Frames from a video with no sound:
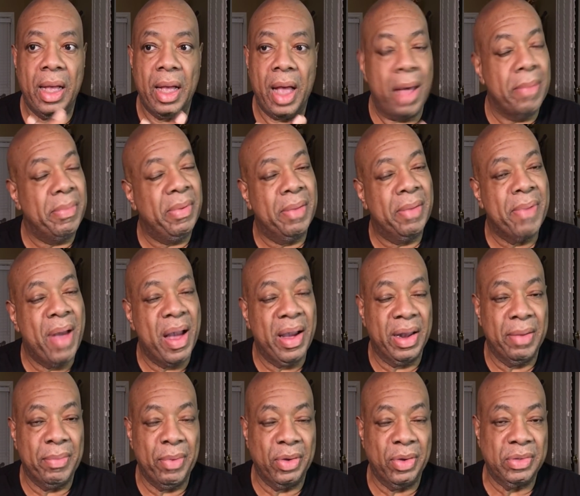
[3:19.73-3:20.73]
I'm in the back of
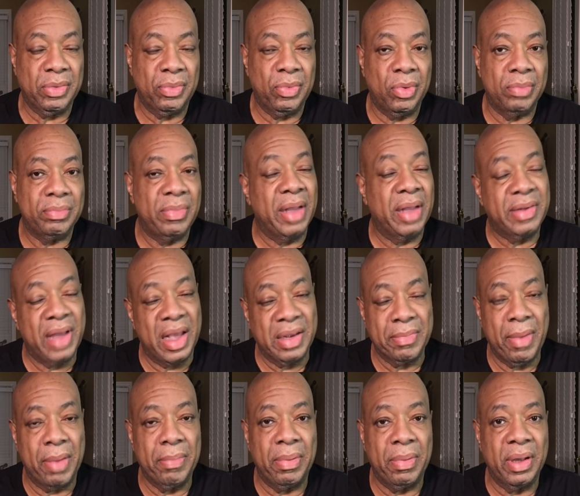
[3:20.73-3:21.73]
the emergency room. They take
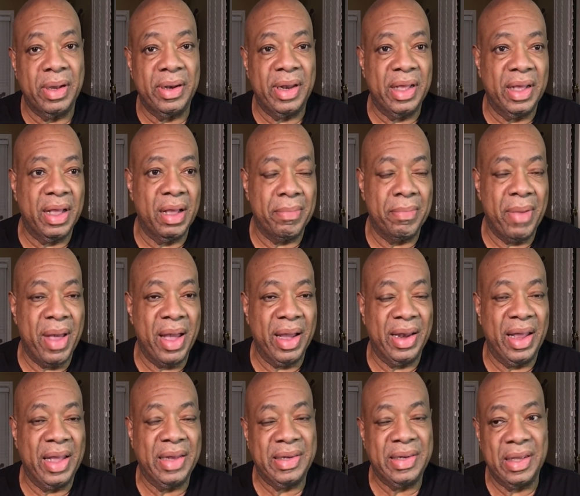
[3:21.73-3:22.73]
my blood. They come back and
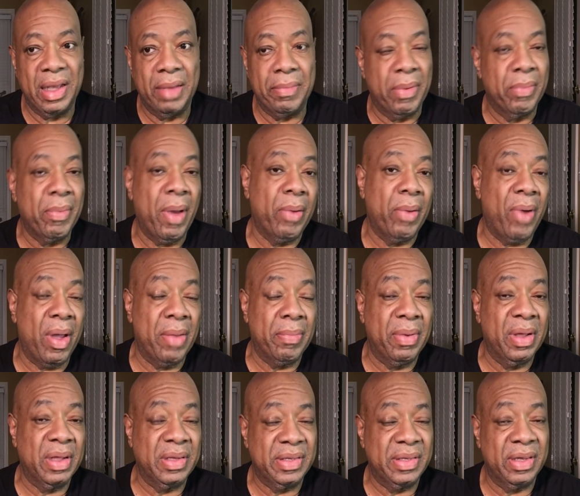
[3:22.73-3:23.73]
they tell me my white
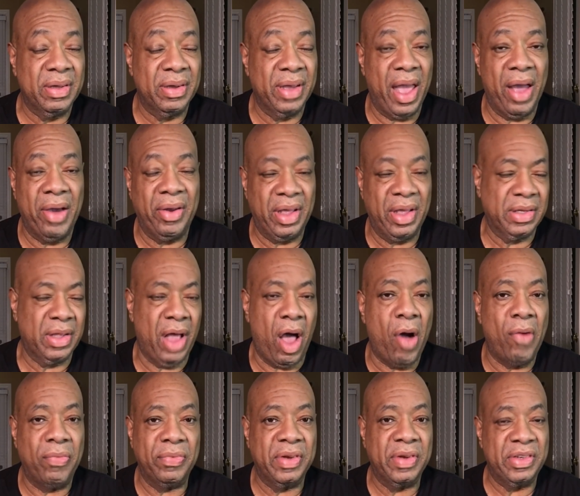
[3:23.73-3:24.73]
blood cell count is
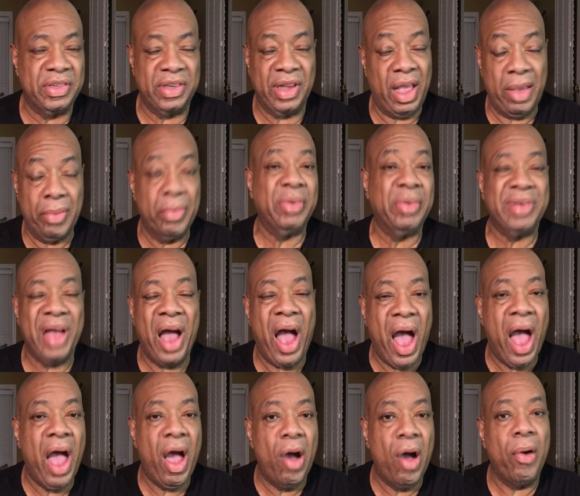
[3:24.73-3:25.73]
off the chain, which
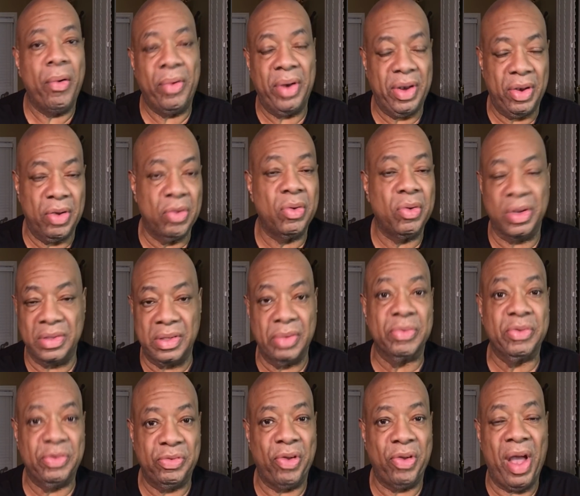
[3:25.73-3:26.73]
I already knew because it
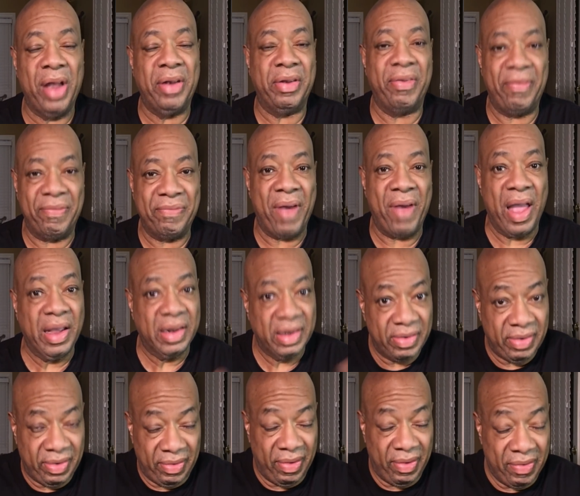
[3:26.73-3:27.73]
was trying to
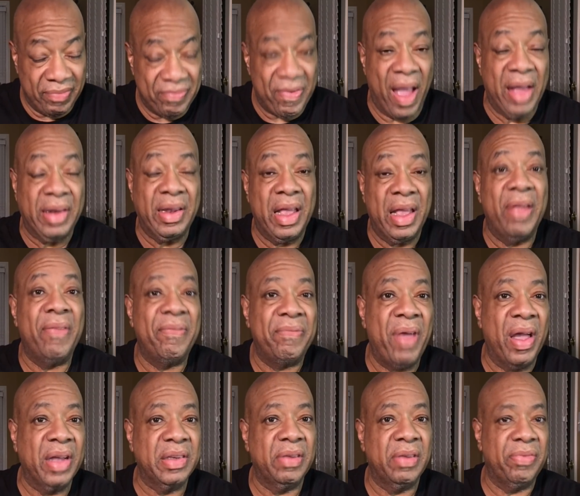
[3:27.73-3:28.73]
fight
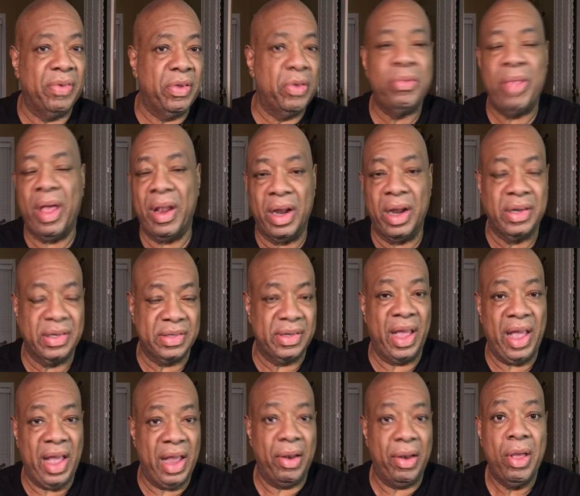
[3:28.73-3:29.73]
infection. For you that
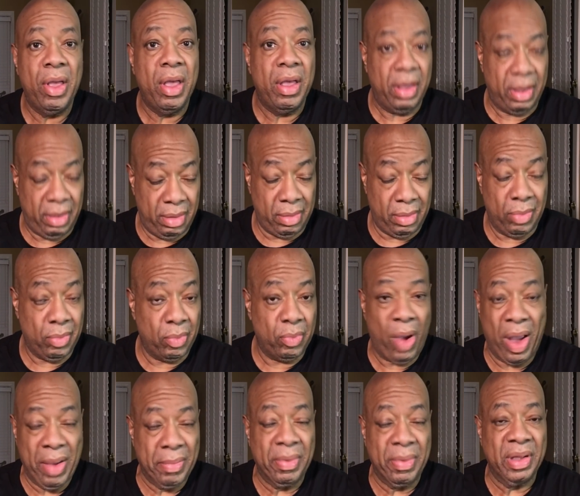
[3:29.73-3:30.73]
understand
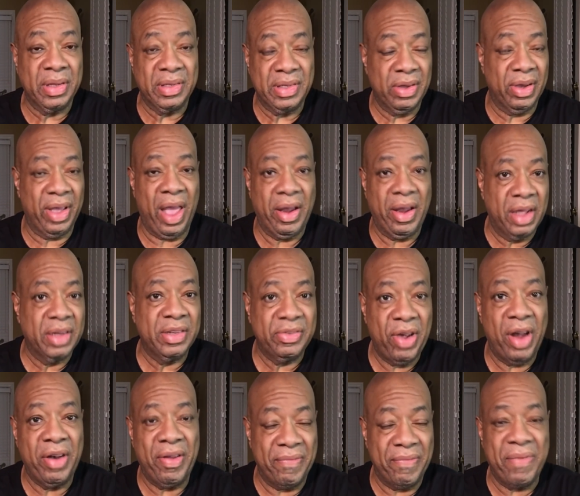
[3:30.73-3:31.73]
white blood cell count, it's
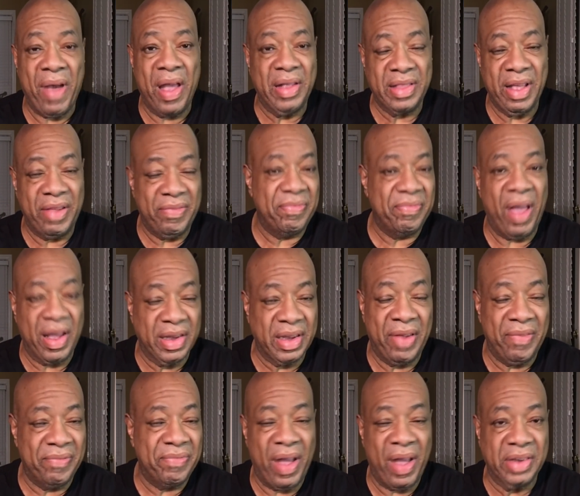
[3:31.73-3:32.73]
trying to fight that
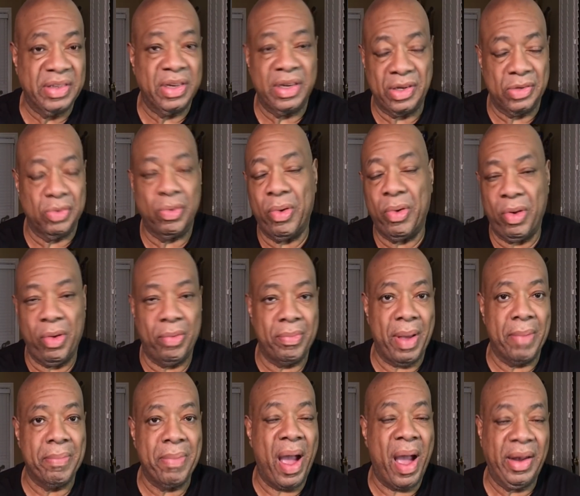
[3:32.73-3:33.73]
infection that's going on in my
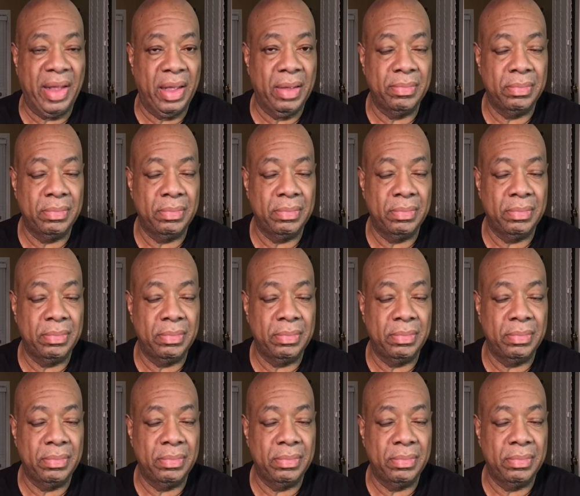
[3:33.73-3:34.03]
body.